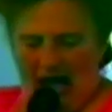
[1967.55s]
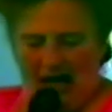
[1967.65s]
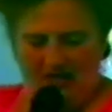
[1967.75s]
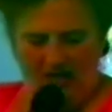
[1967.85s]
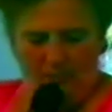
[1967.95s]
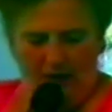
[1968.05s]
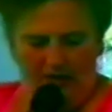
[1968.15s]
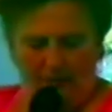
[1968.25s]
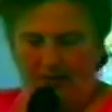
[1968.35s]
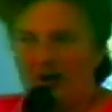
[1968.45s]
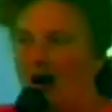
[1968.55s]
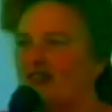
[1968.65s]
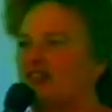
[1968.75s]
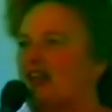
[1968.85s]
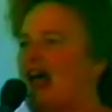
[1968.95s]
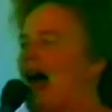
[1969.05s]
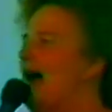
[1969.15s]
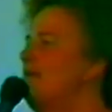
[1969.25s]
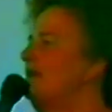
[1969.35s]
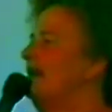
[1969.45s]
I said, Brother Batarsi,
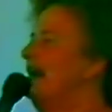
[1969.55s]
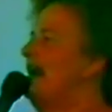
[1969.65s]
I'm